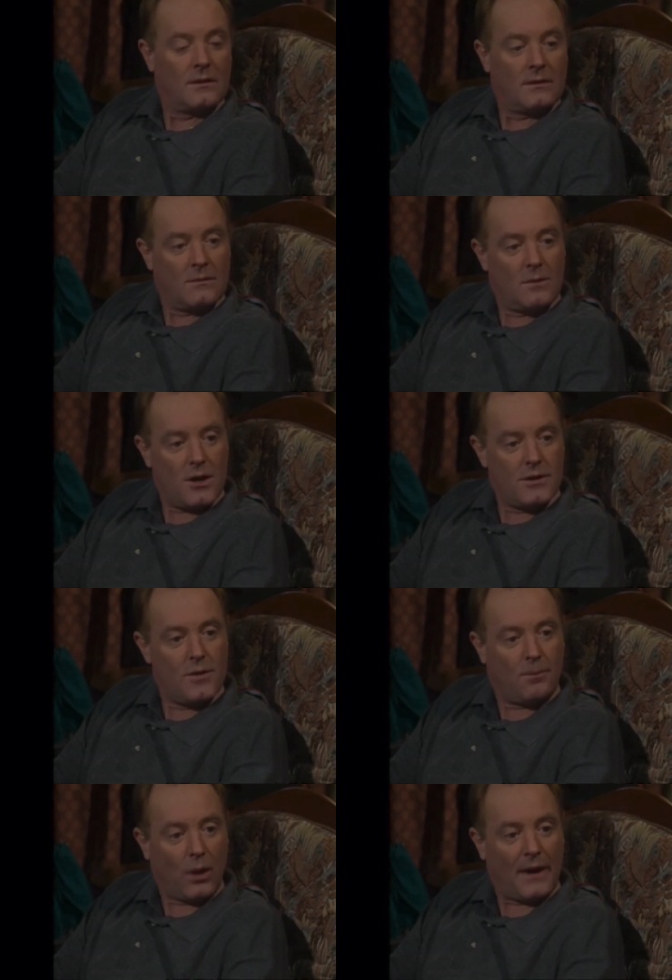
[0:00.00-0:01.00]
What are you
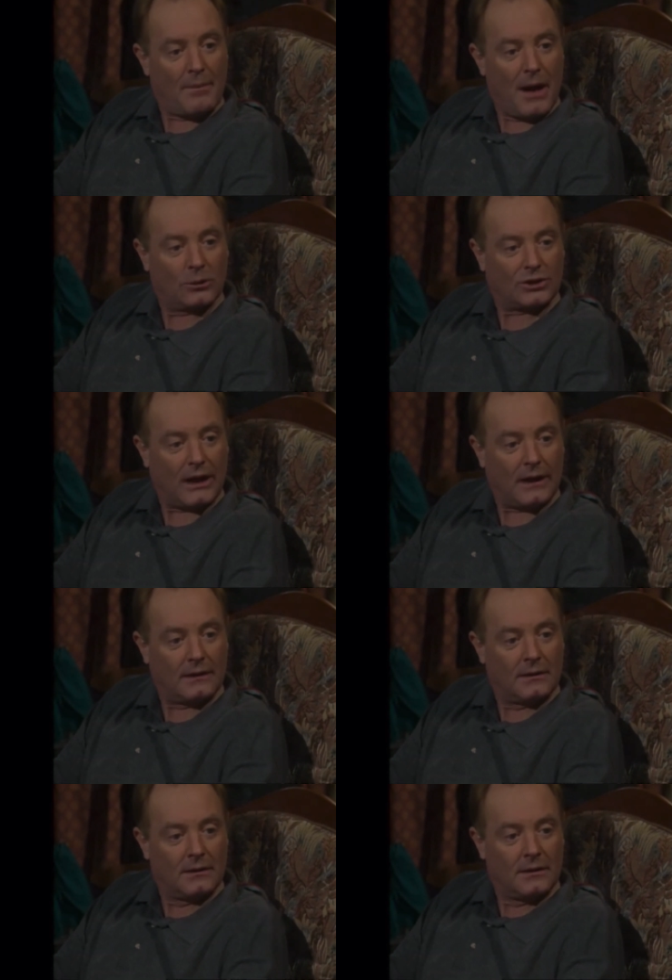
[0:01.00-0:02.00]
playing about at?
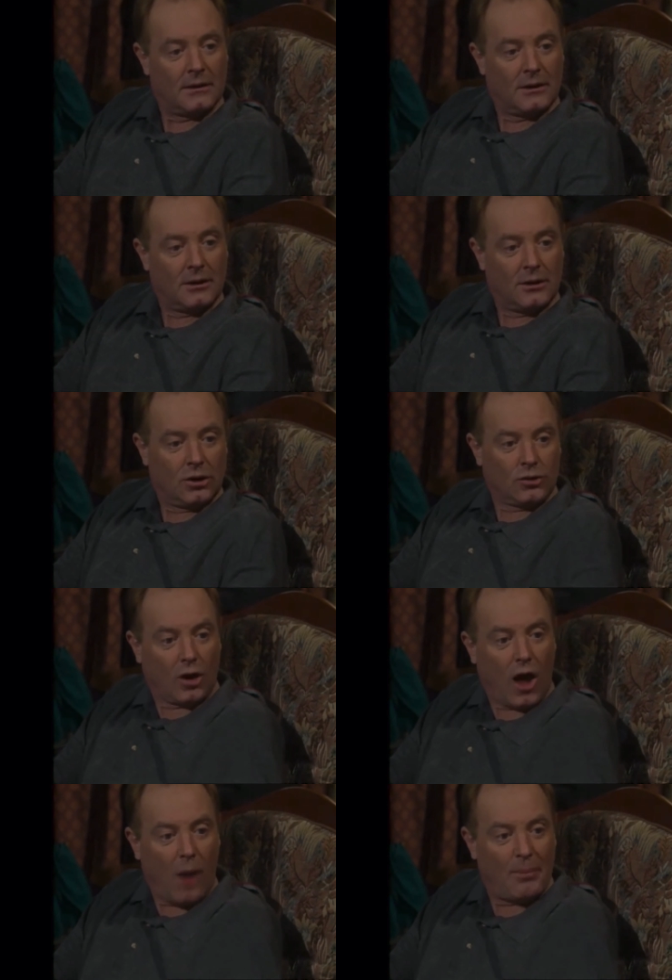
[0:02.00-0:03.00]
They'll
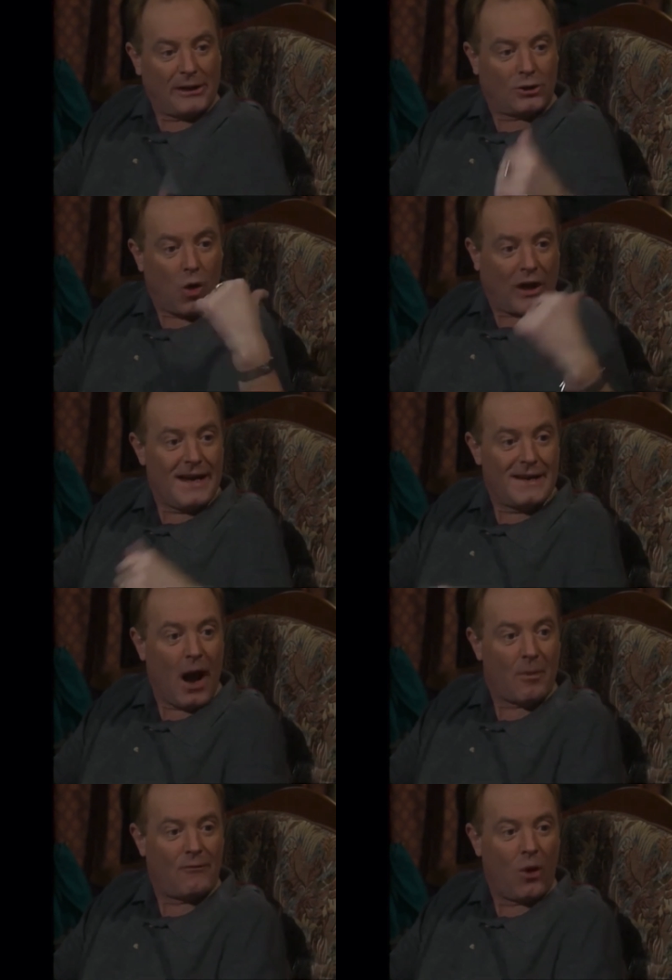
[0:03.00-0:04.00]
all be dug in now
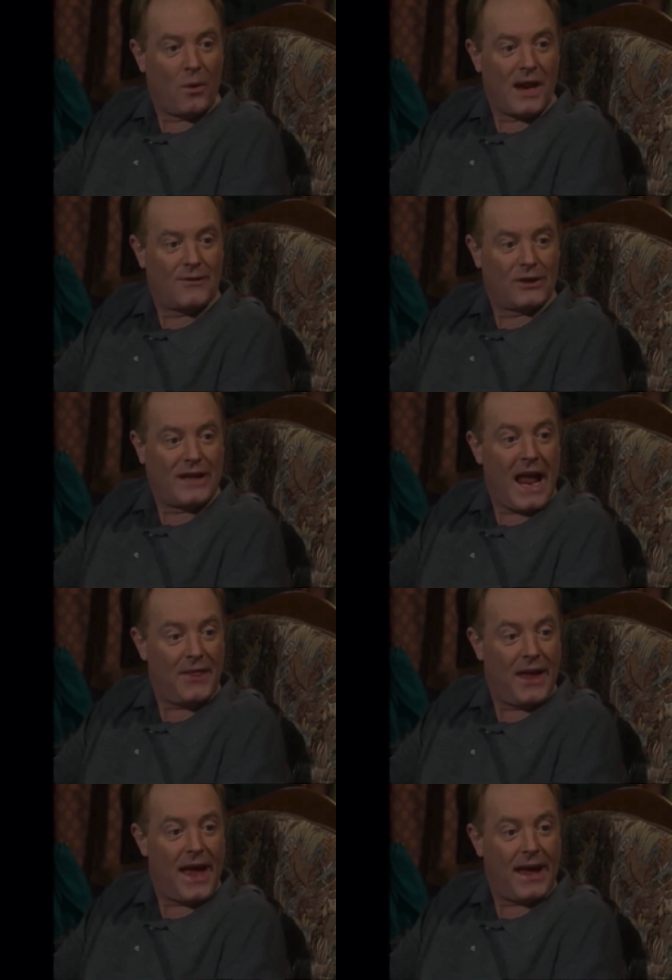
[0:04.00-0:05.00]
before we even get
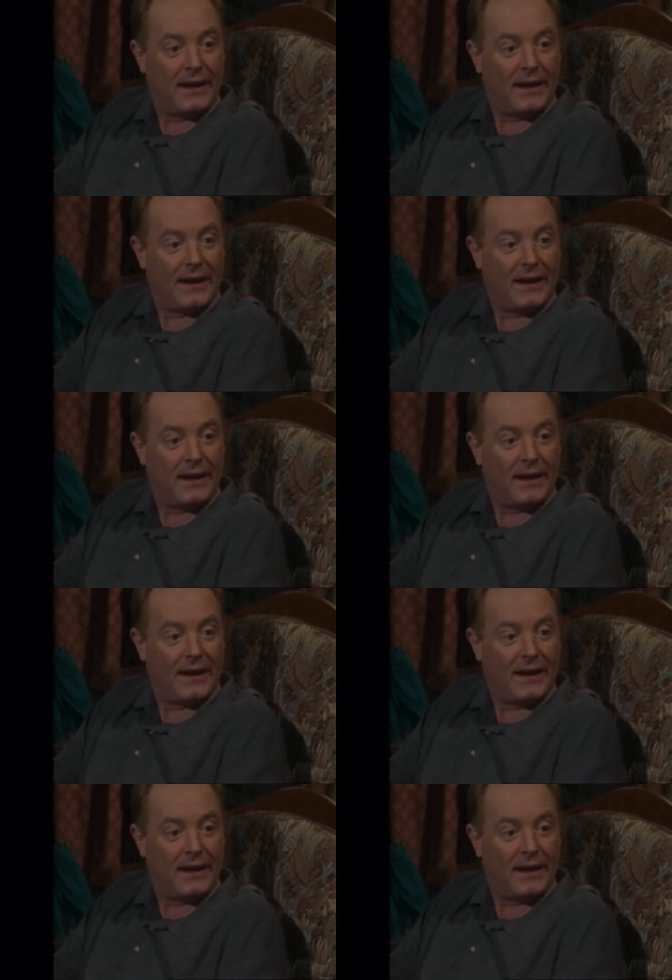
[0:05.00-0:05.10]
there.